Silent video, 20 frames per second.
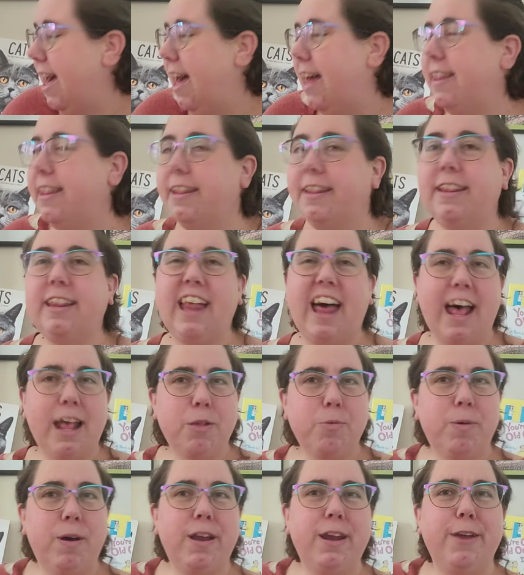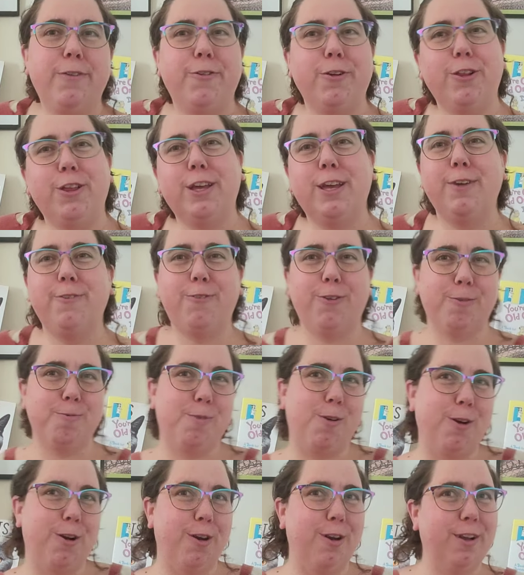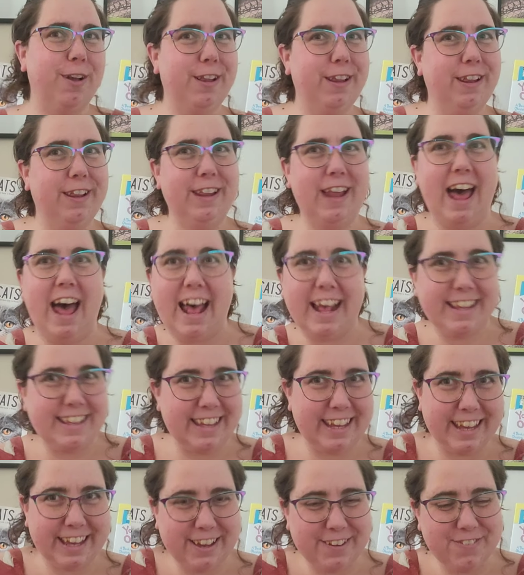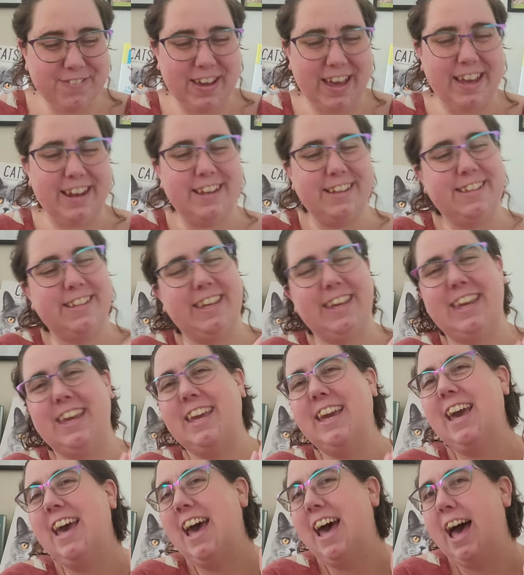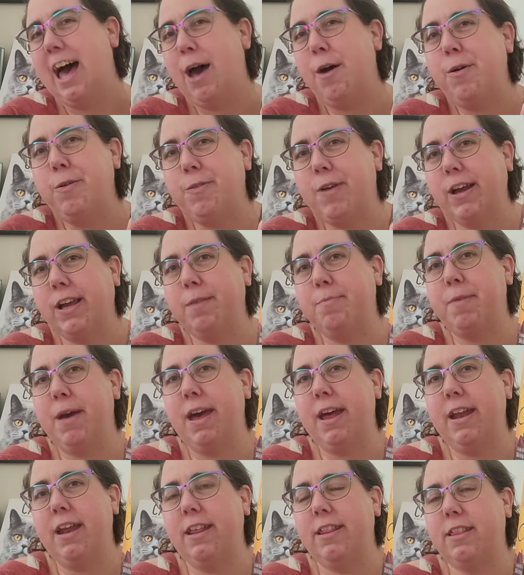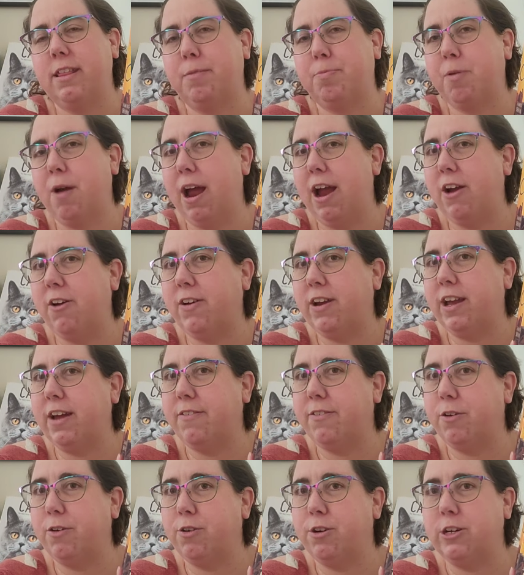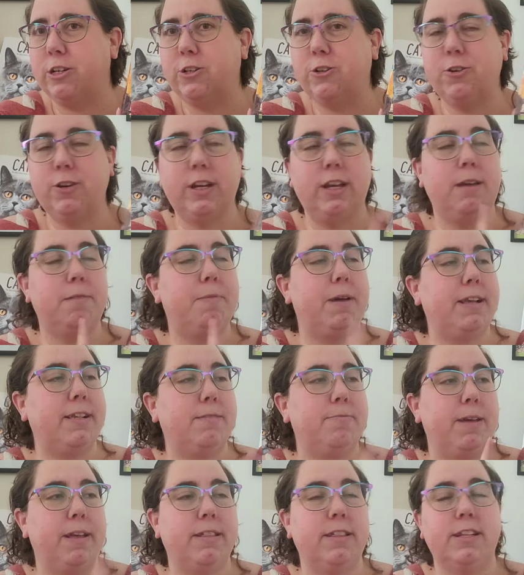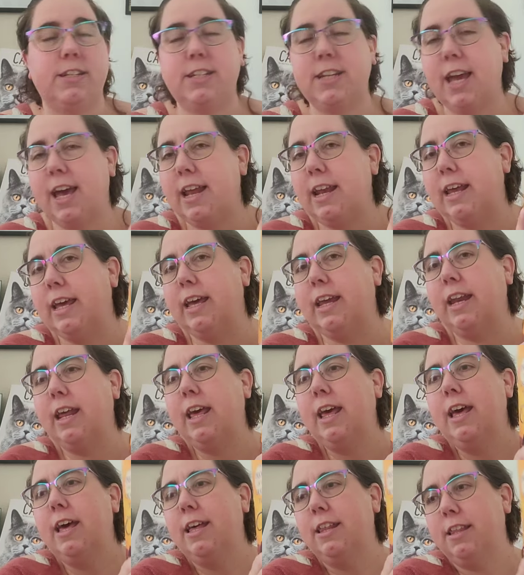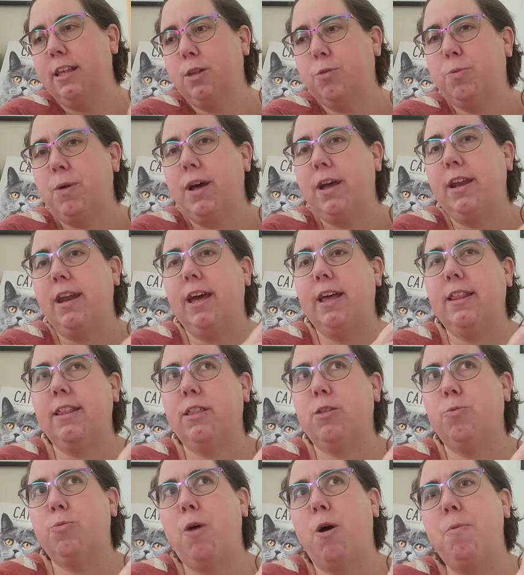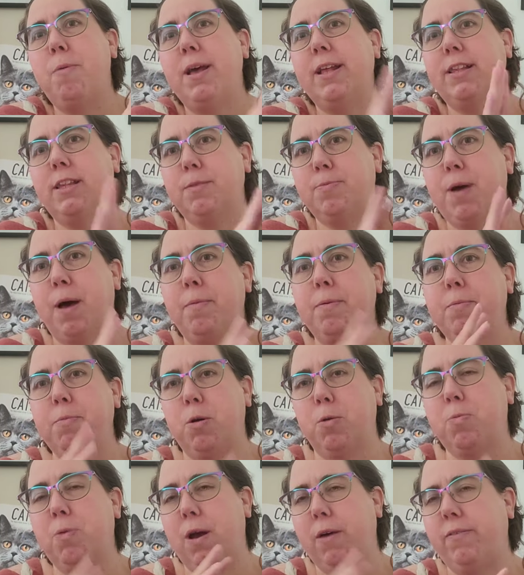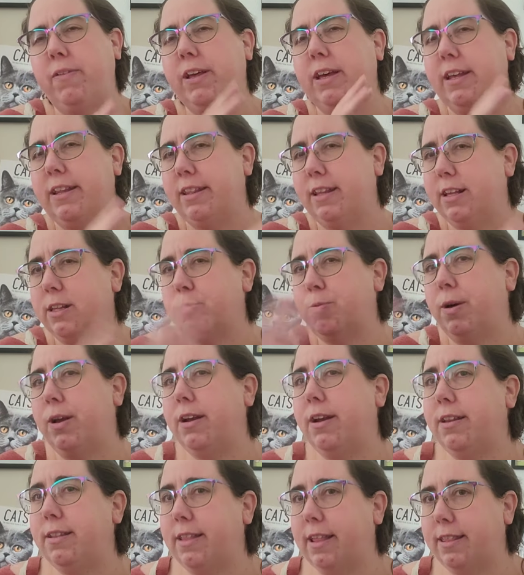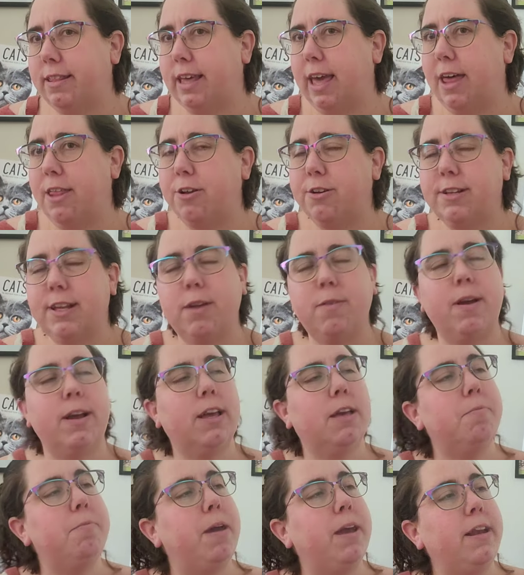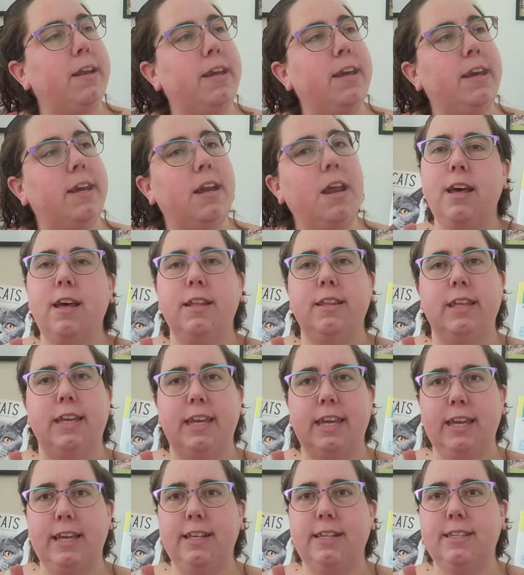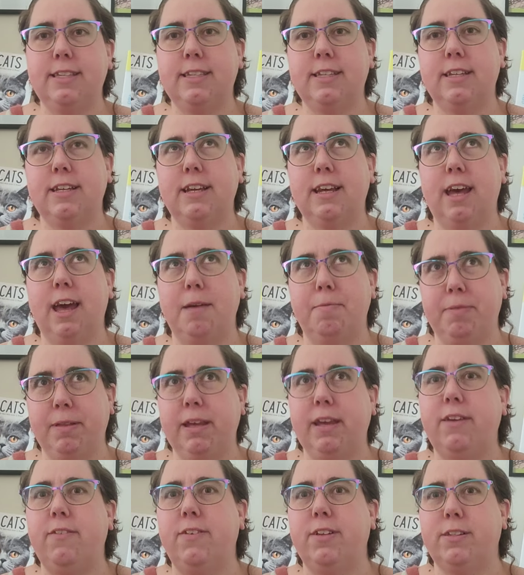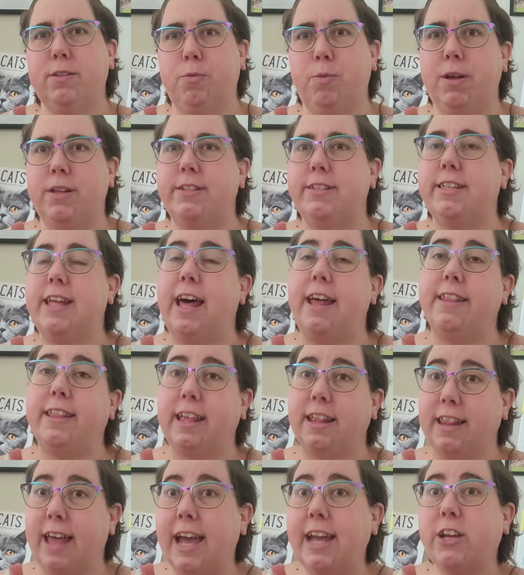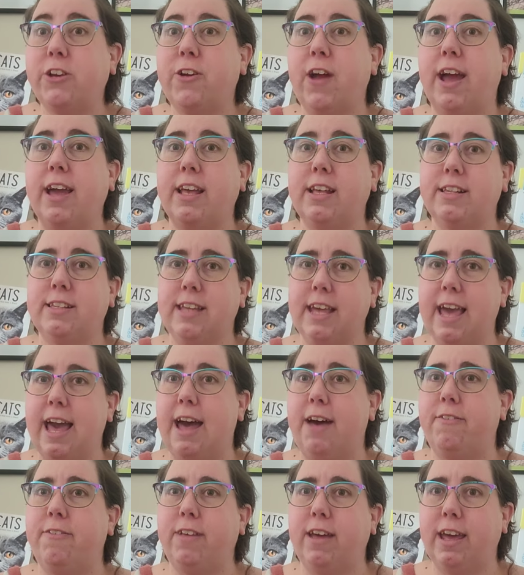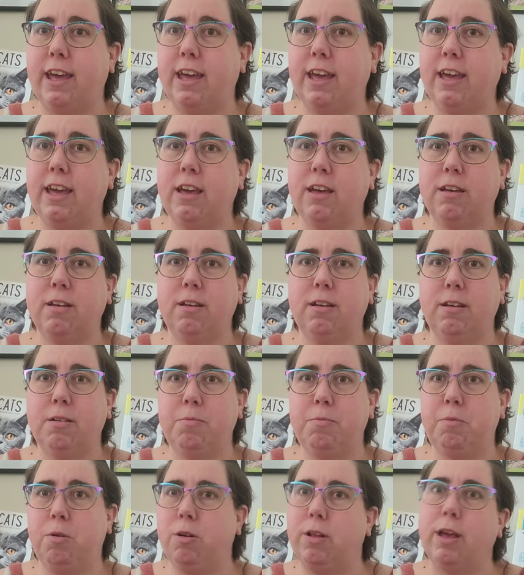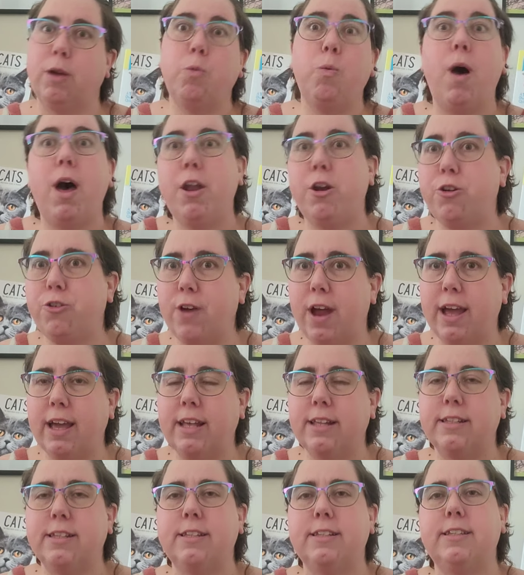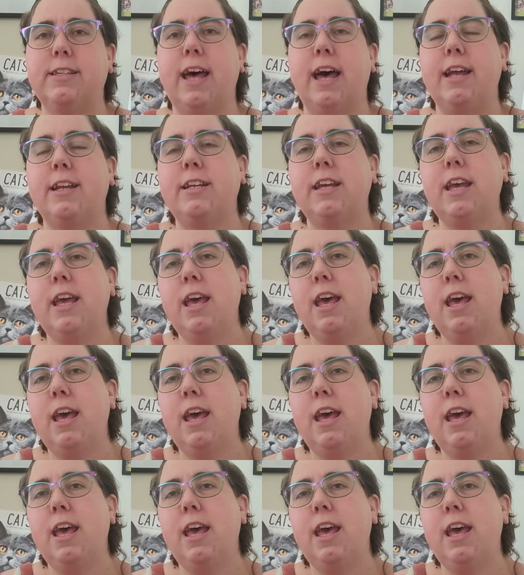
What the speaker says: And then the last one, if you're looking for more classic fantasy, I would recommend The Priory of the Orange Tree by Samantha Shannon. This one, the romance is probably more prevalent in this one than the others I recommended. The East, I believe, is the ones that they like dragons. They have, like, more like water dragons and such.